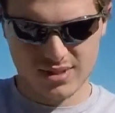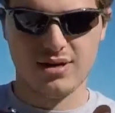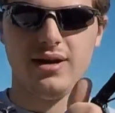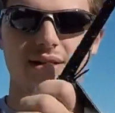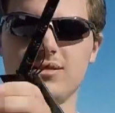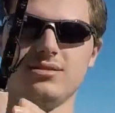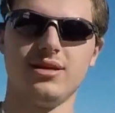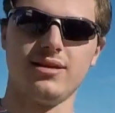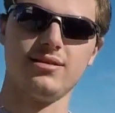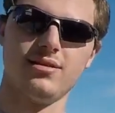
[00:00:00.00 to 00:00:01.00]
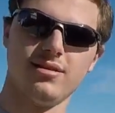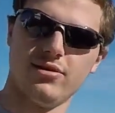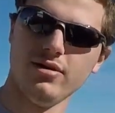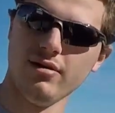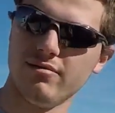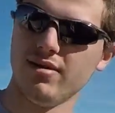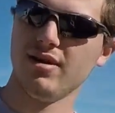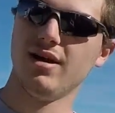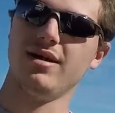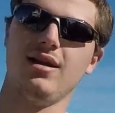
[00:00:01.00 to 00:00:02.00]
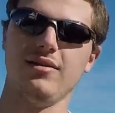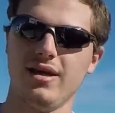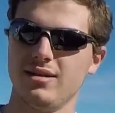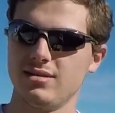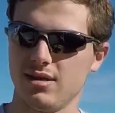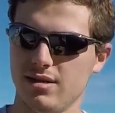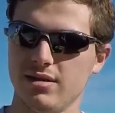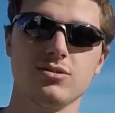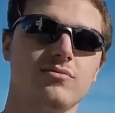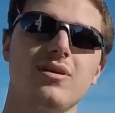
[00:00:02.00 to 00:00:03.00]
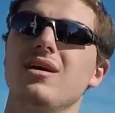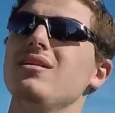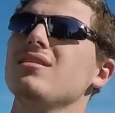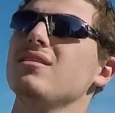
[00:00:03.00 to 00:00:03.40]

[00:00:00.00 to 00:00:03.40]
Alright, nice and tight. There you go. Now that is on this rod.